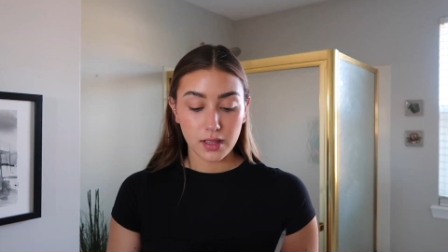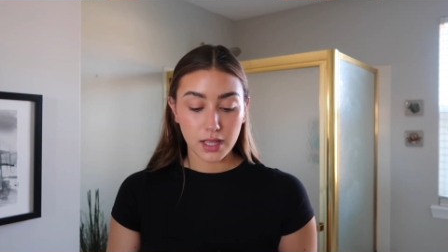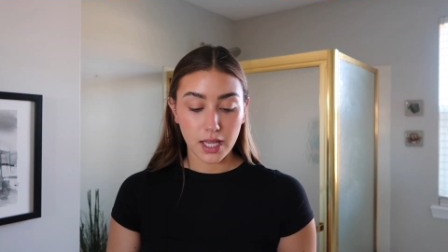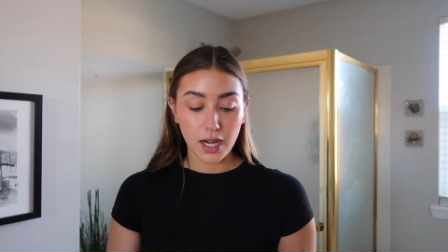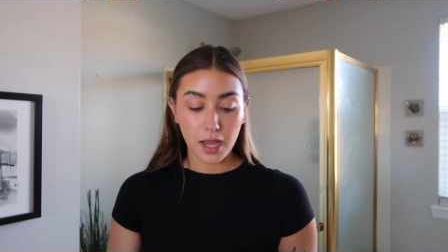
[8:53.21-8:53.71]

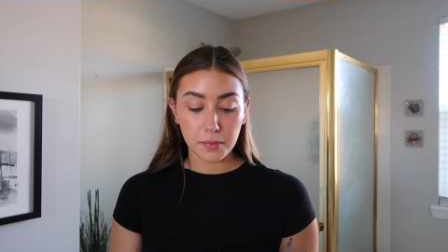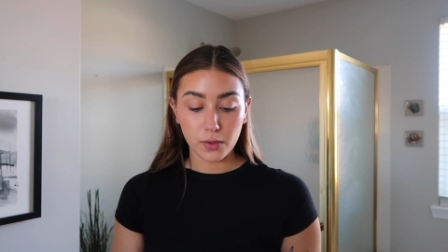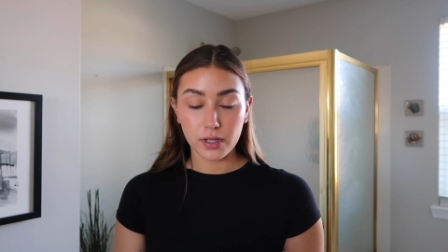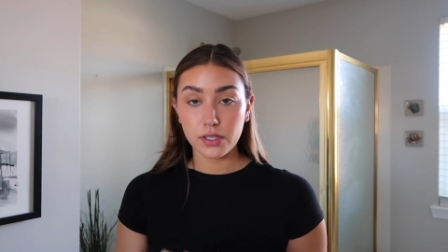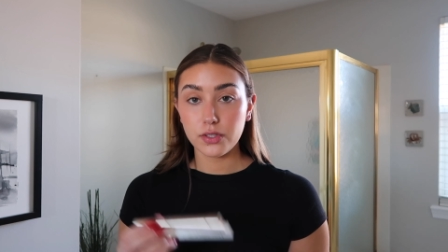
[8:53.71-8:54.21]
Then I'm
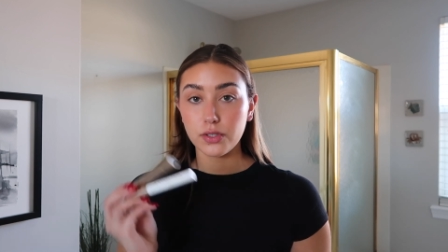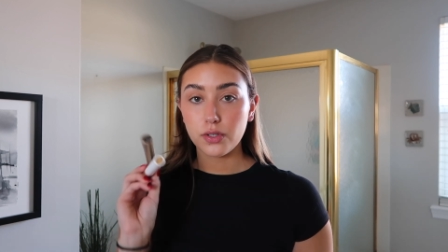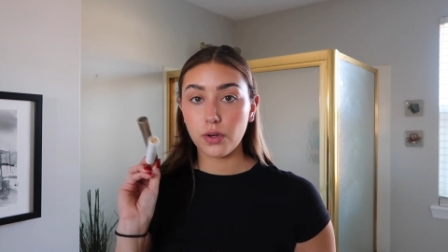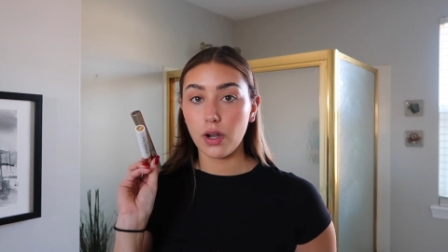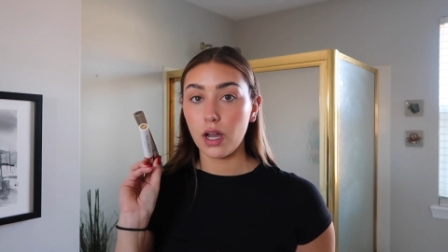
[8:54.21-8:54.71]
going
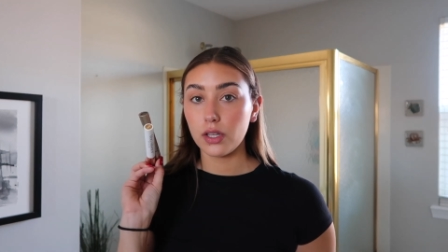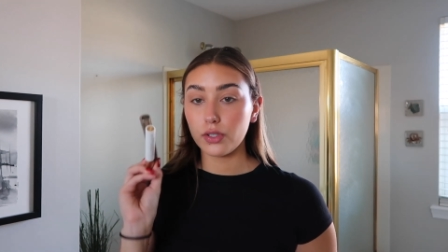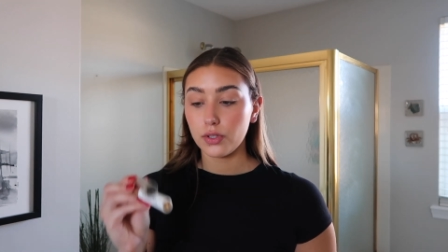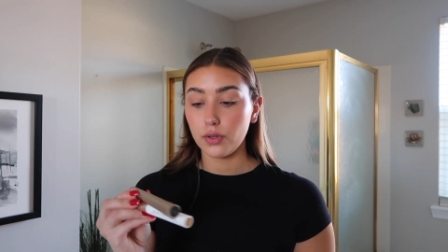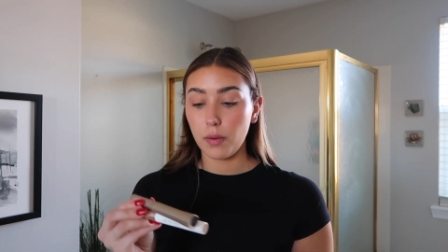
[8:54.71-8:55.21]
to
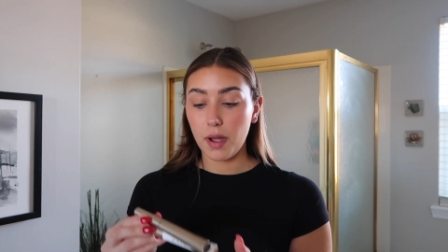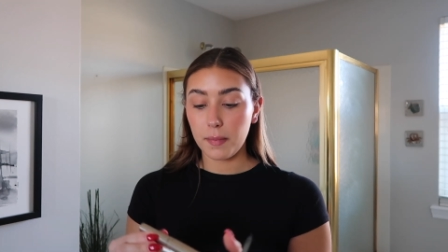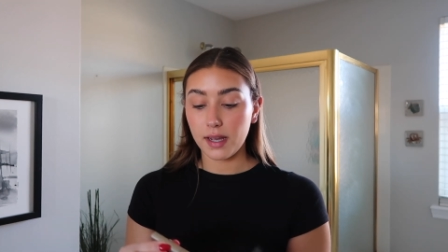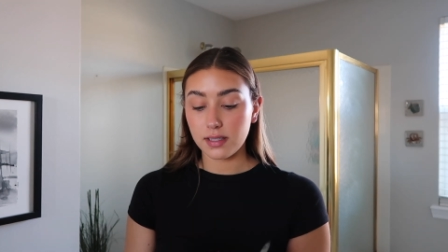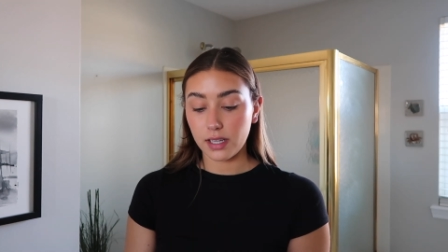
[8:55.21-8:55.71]
do my
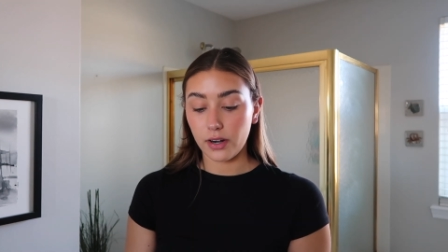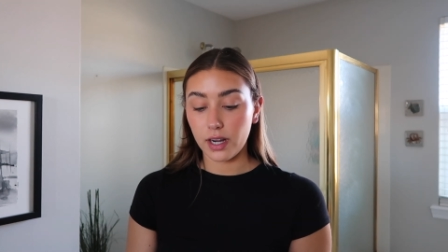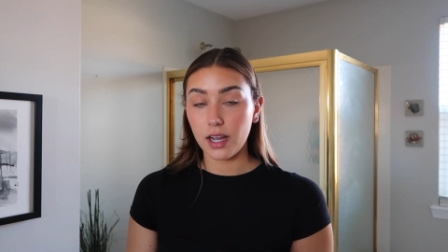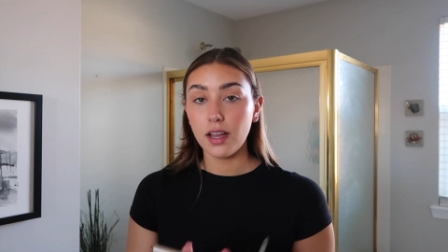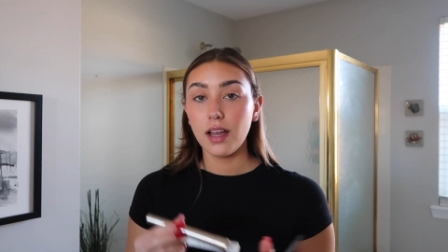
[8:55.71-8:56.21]

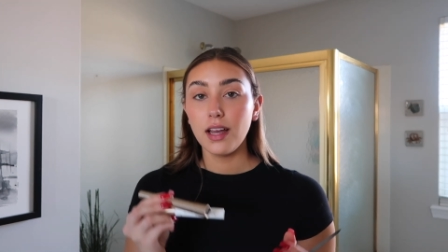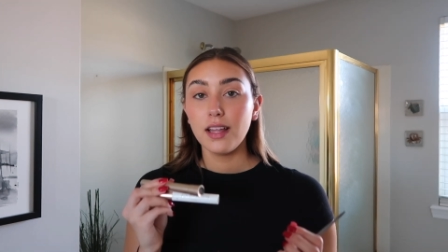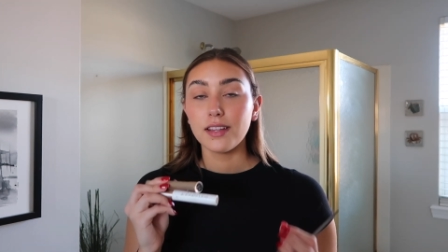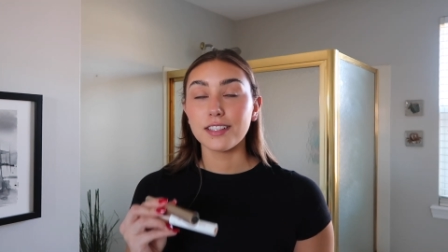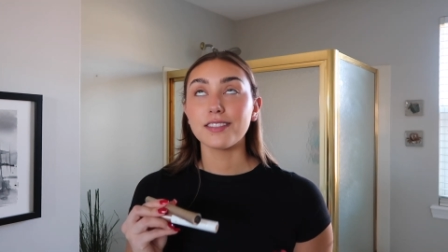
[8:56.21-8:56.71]
mascara.
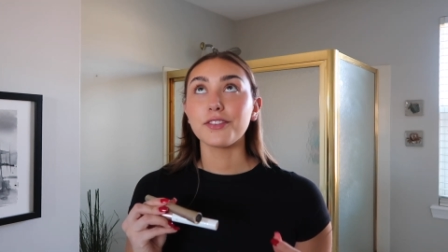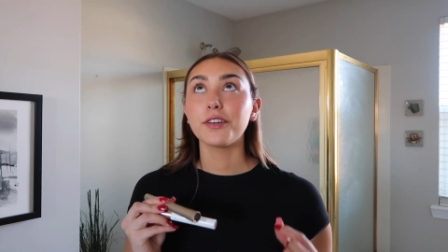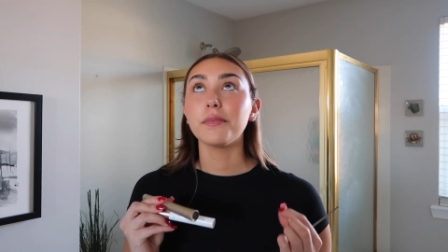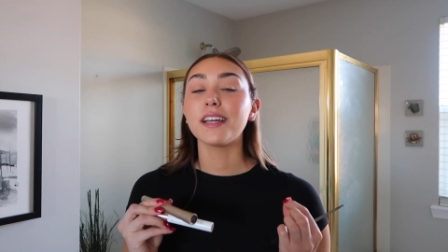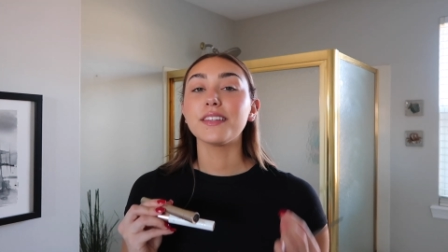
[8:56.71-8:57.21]
This is
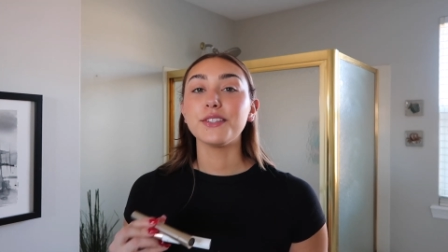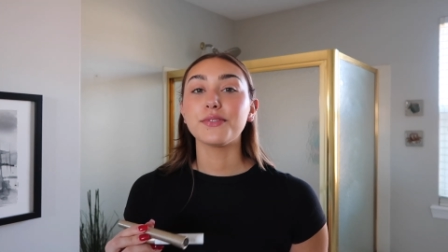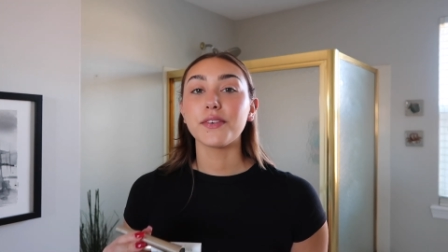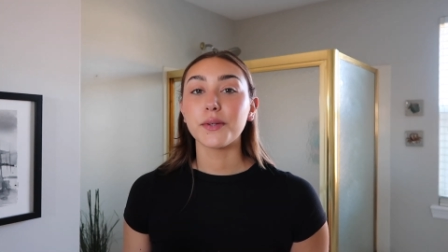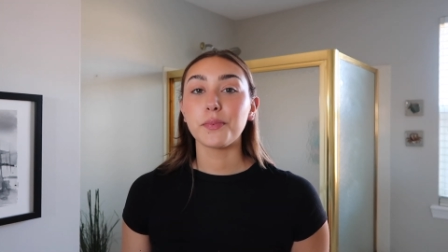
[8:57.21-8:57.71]
literally my
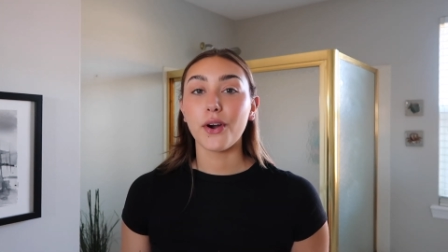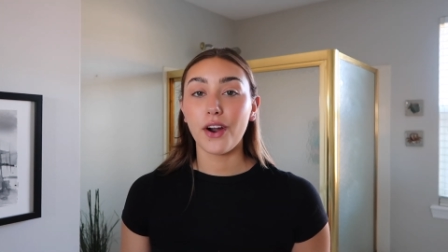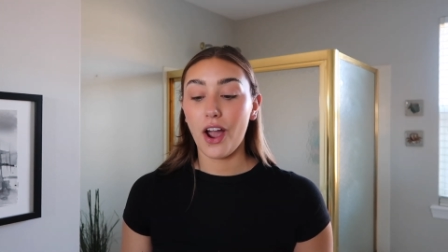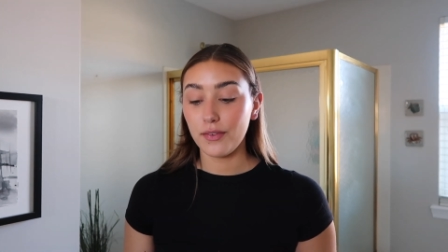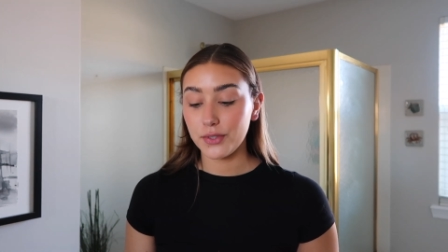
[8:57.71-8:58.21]
least favorite
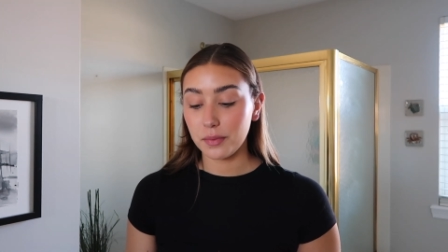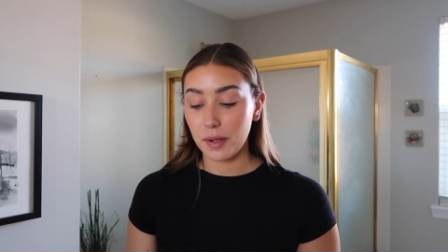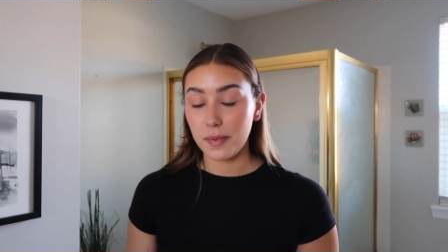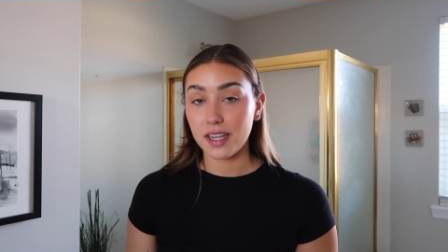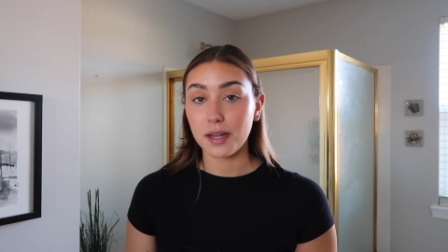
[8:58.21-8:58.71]
part of doing
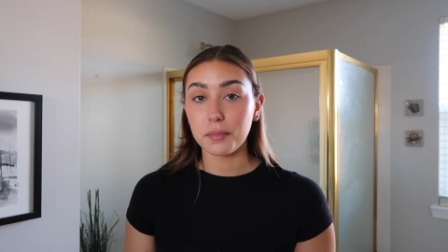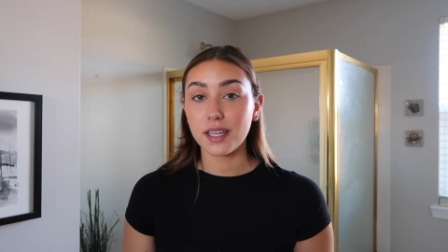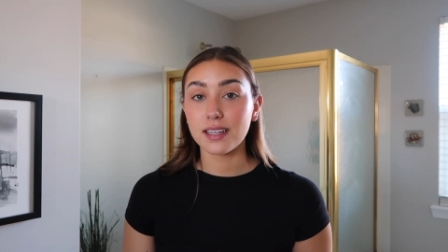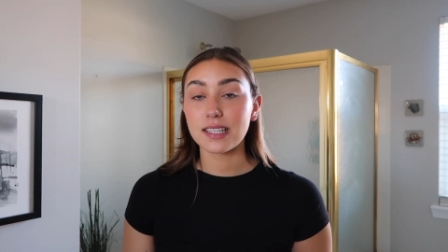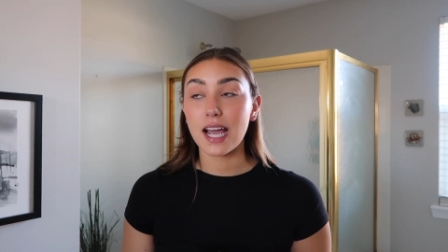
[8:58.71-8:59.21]
my makeup
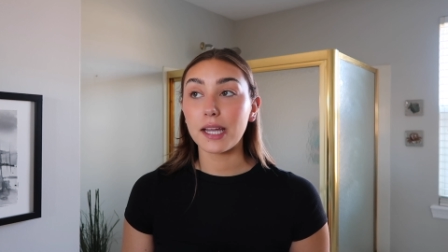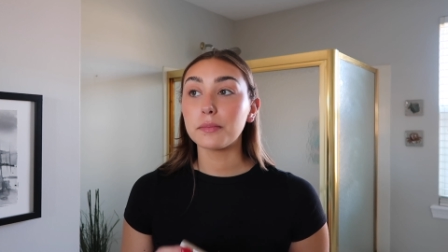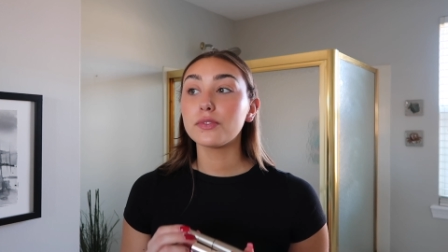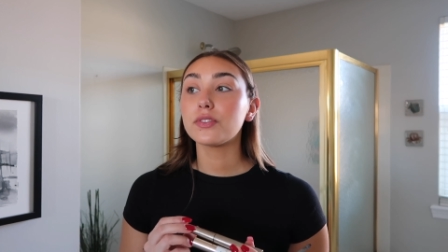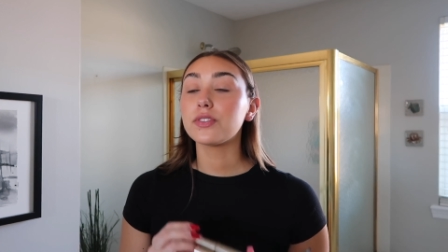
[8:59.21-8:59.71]
because I
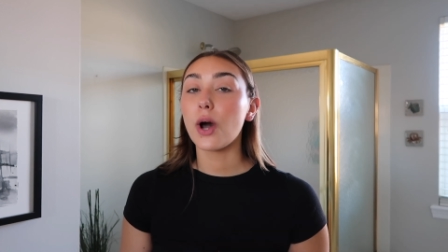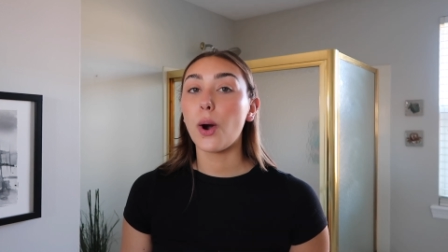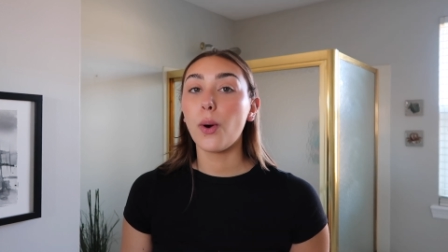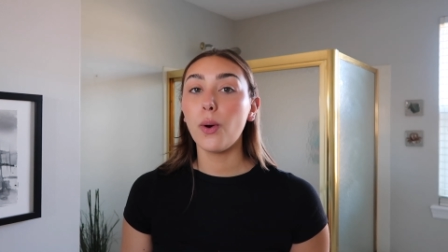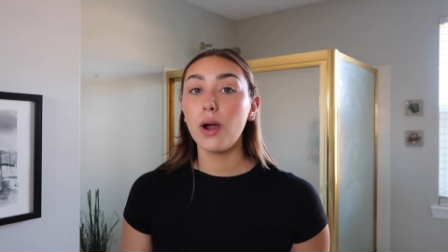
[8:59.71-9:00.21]
am
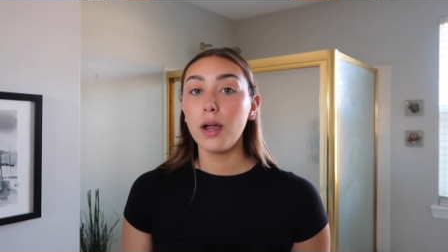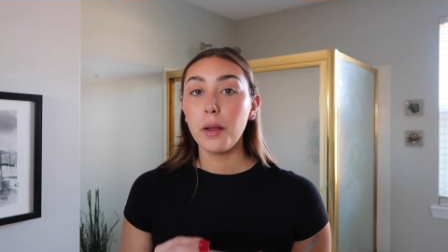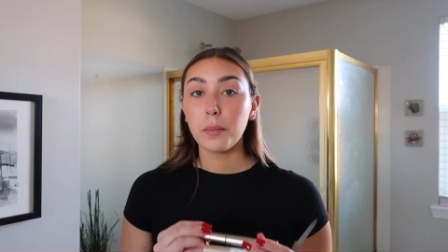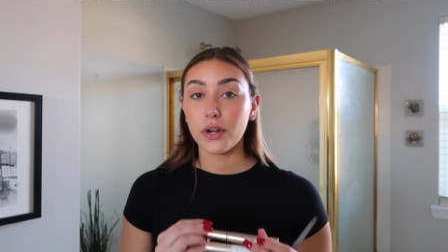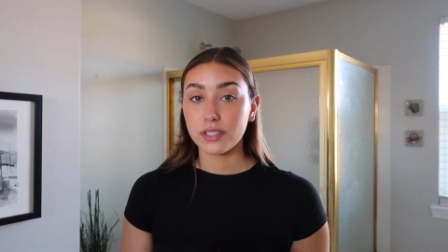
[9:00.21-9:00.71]
so
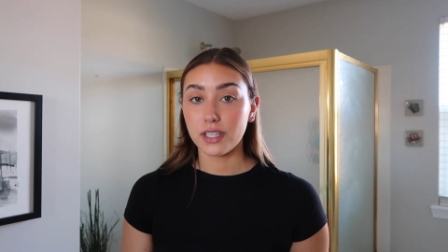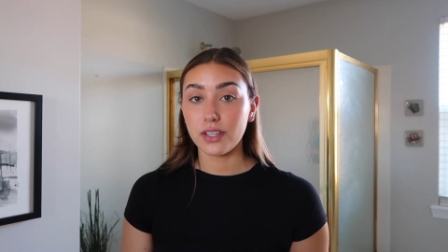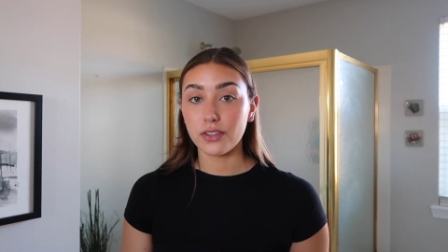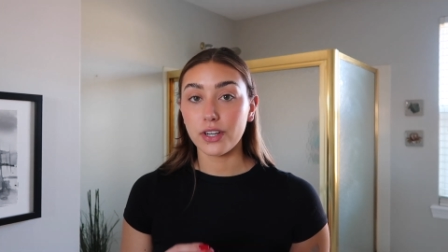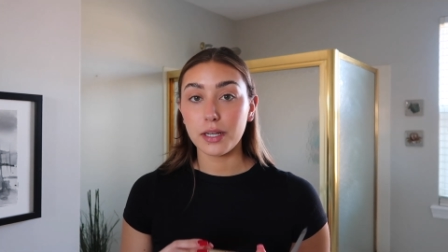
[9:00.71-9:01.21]

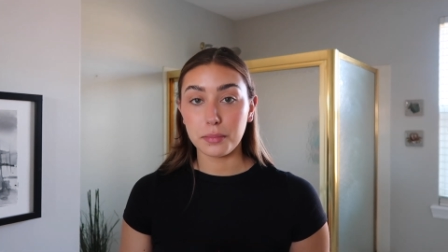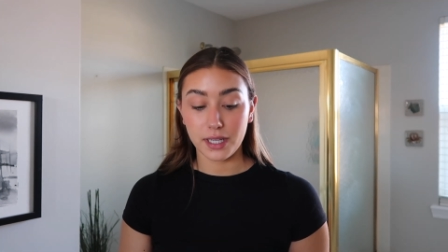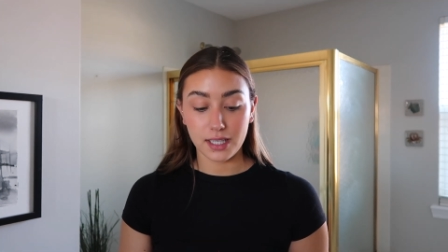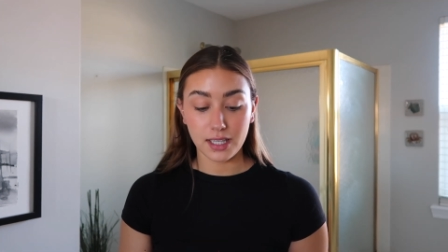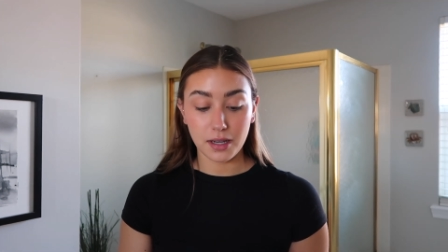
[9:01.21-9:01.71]
particular and
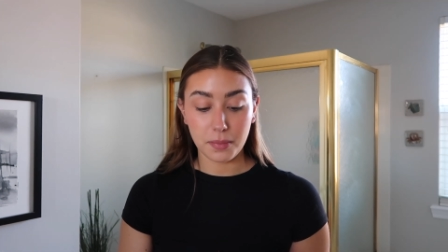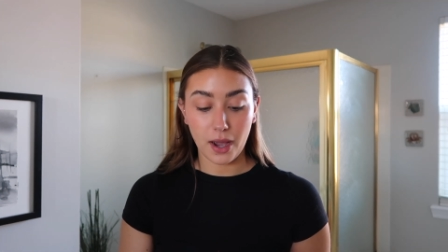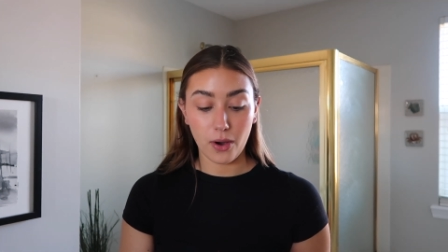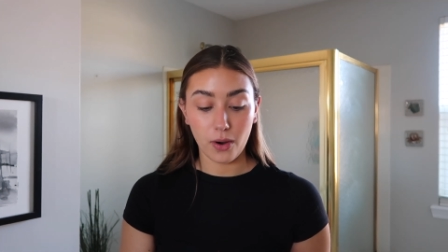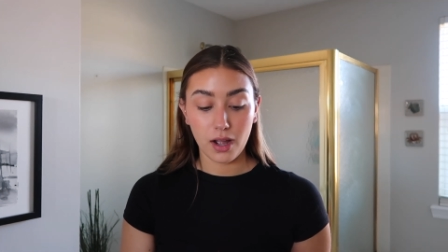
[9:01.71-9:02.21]
picky
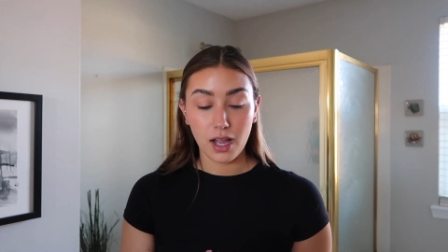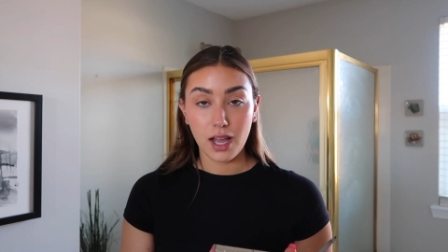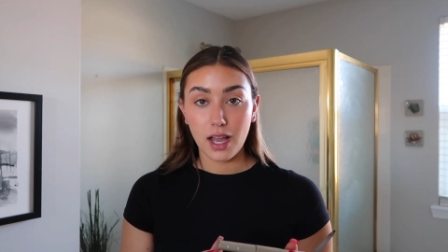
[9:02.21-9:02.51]
about